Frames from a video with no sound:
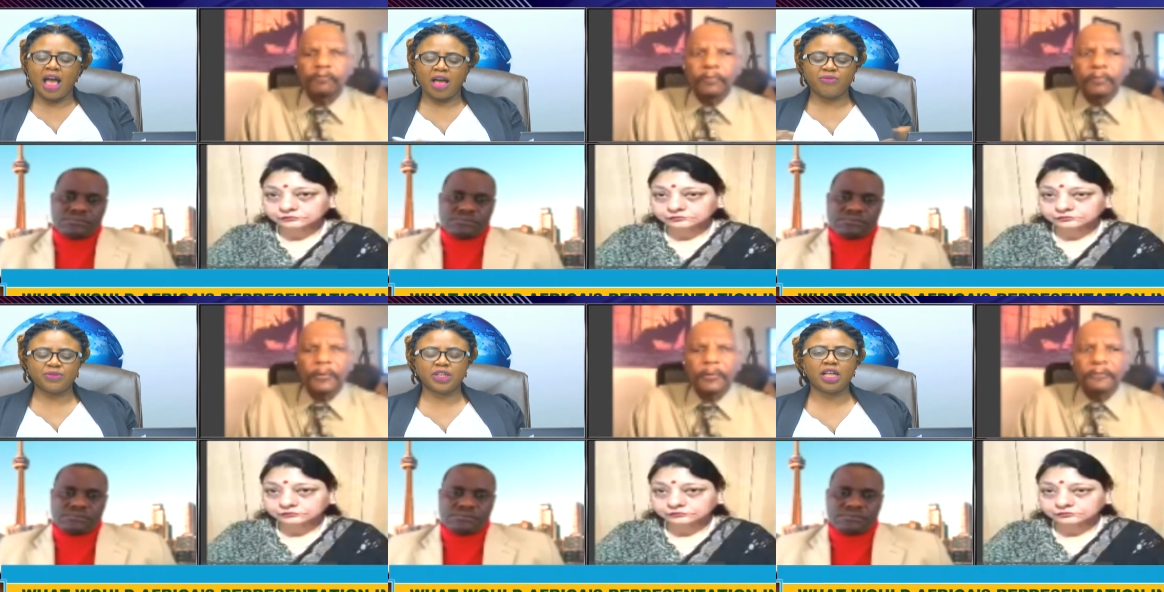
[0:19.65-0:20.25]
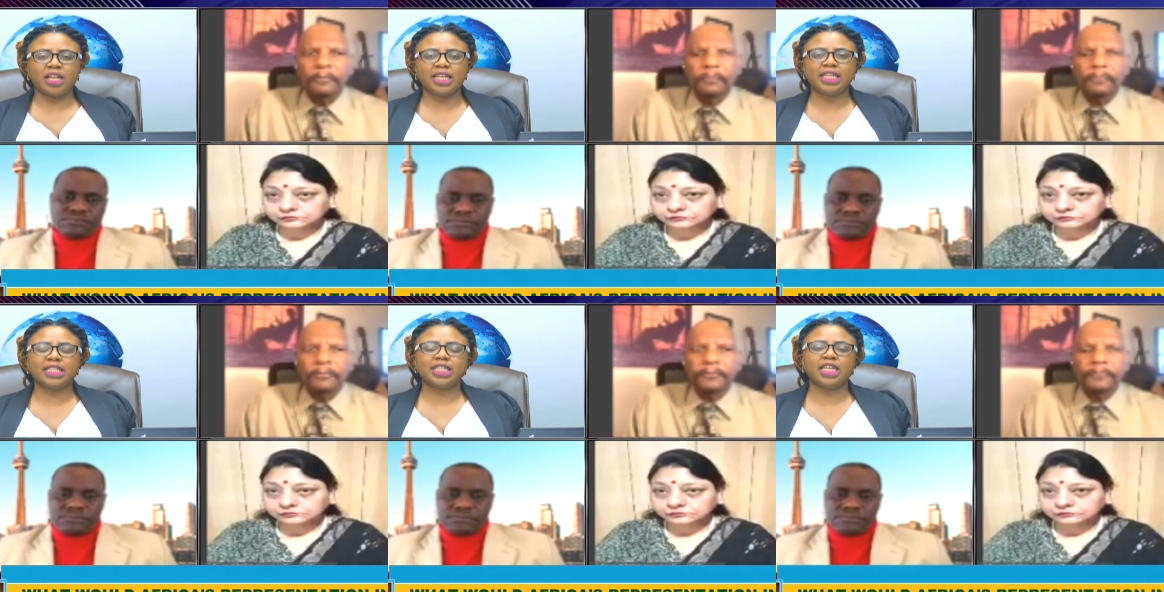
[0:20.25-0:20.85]
Speaker 1: after
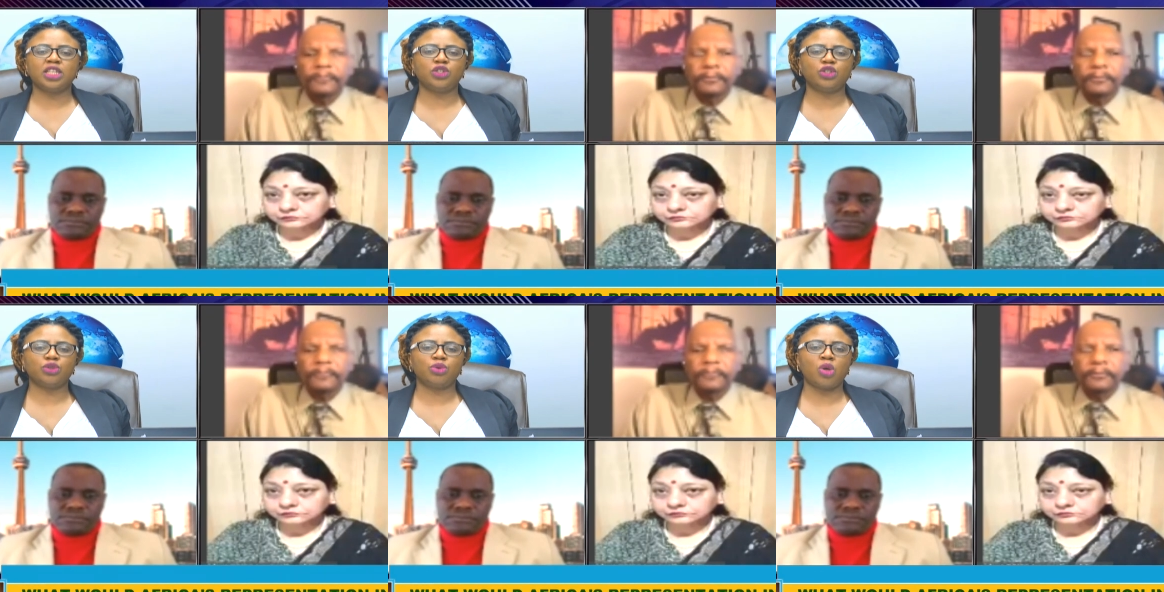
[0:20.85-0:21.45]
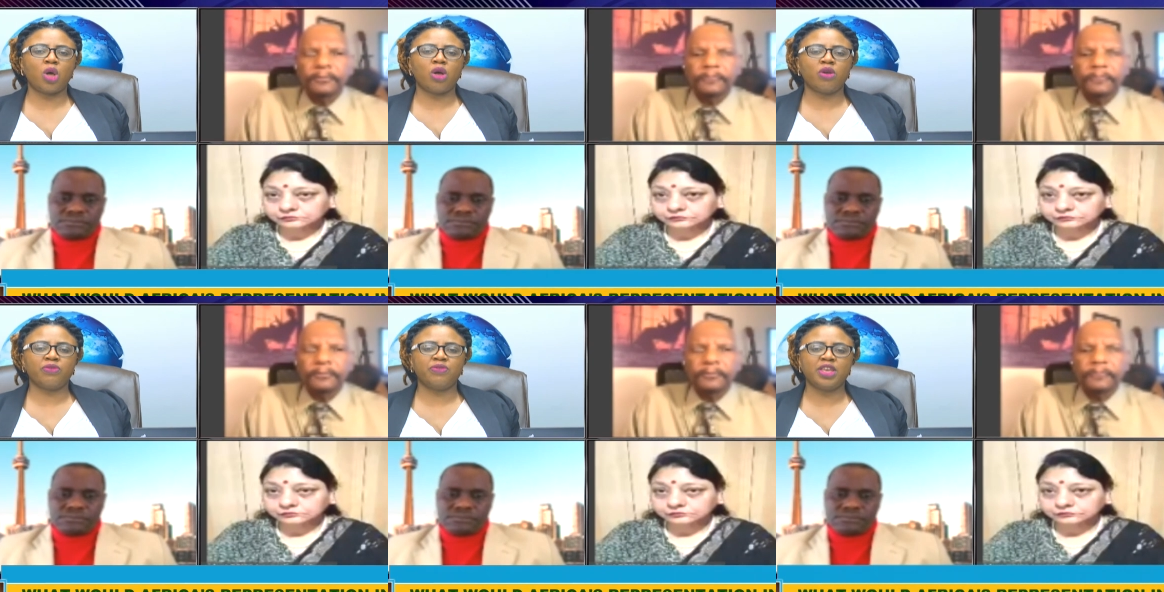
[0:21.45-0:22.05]
listening to
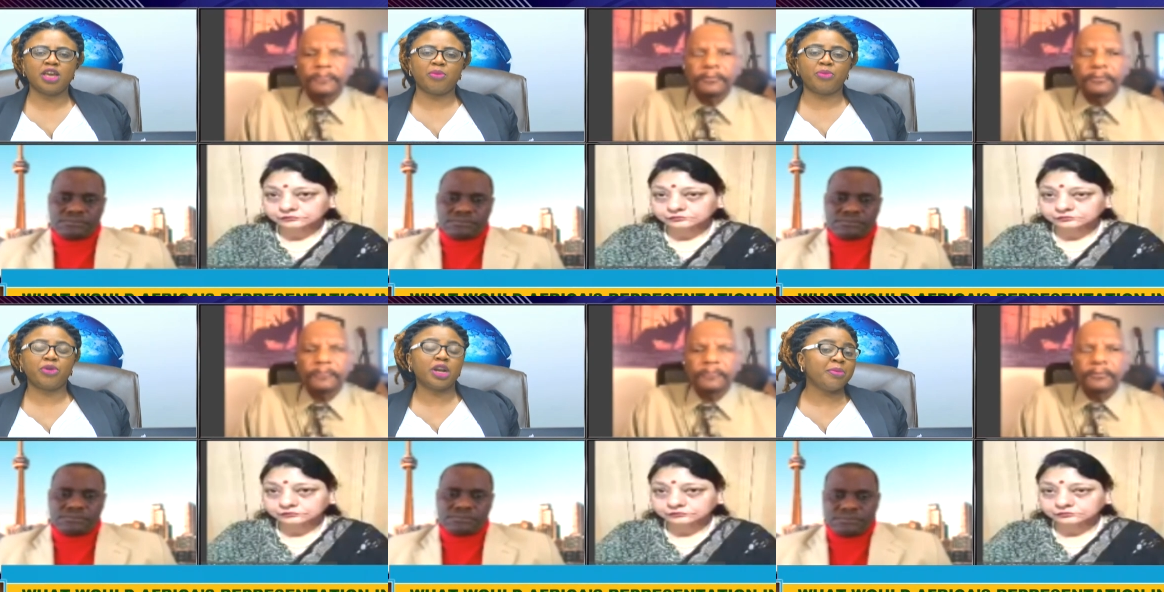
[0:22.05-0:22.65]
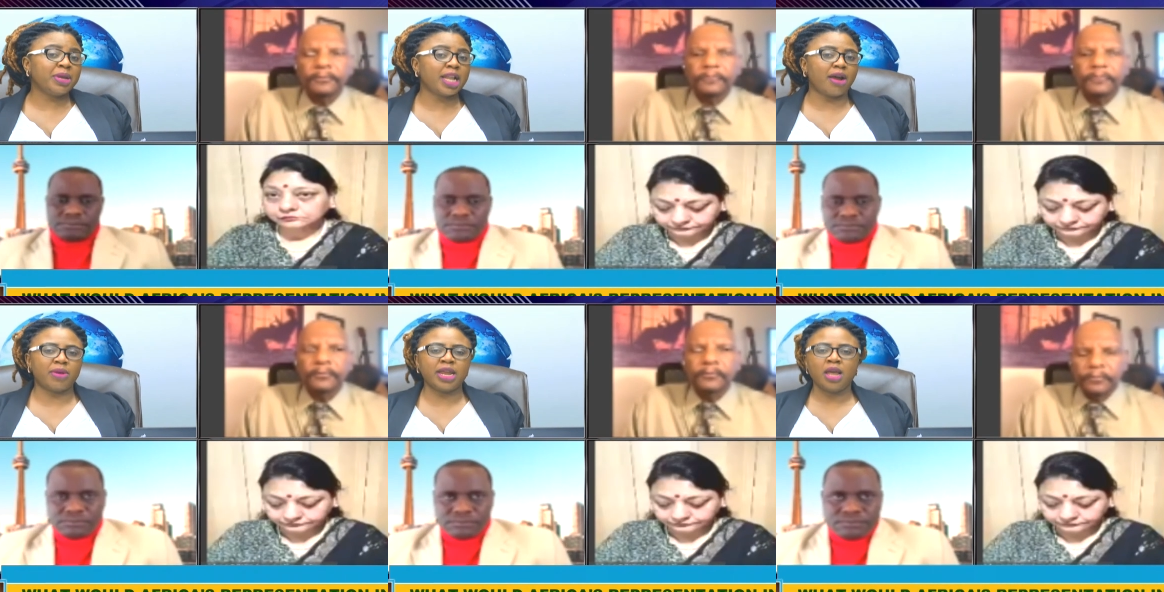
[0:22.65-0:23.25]
all the uh,
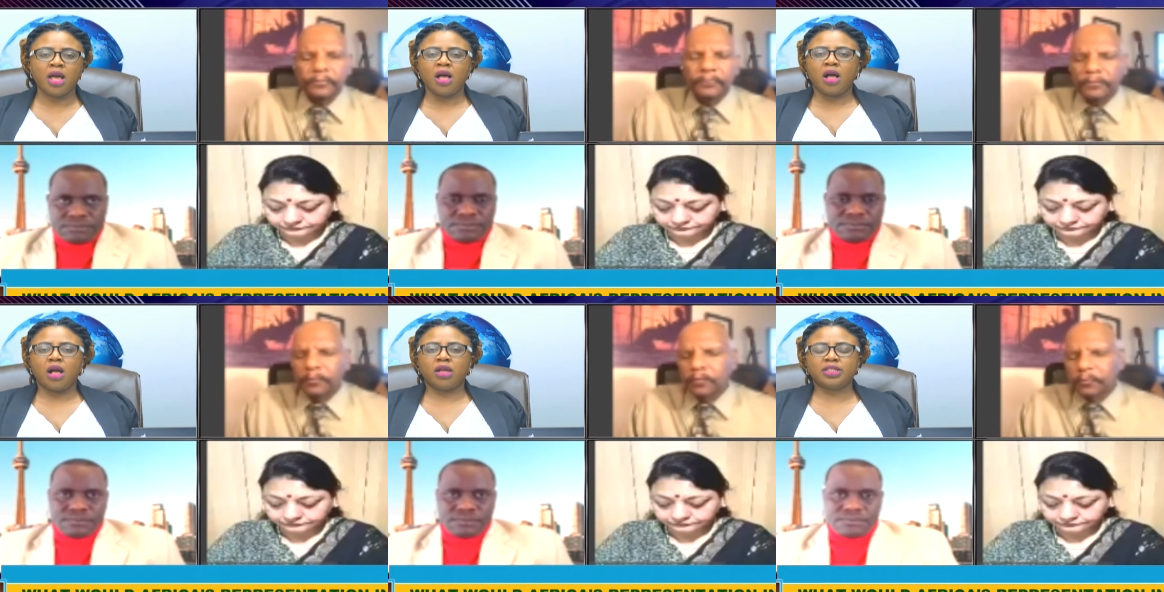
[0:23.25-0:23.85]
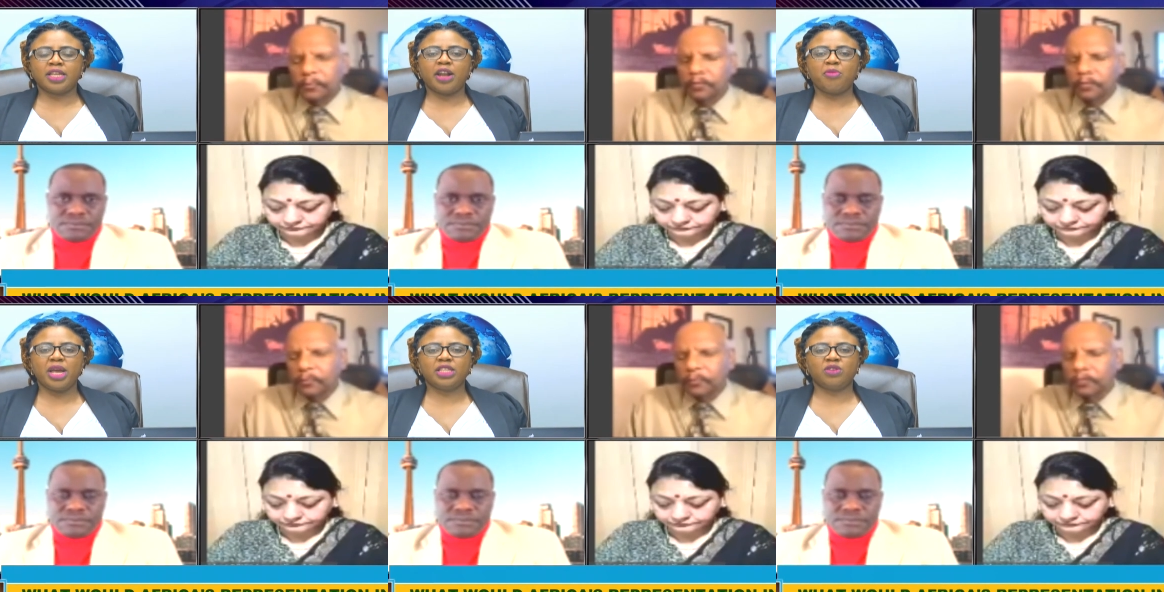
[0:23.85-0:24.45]
preliminary uh,
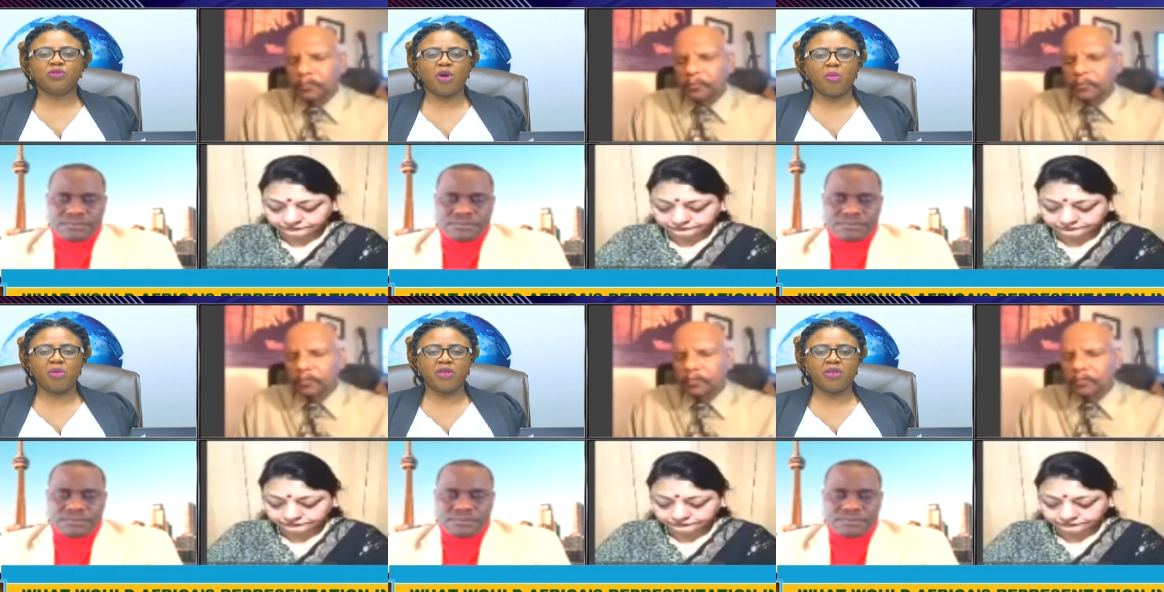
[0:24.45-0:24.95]
statements from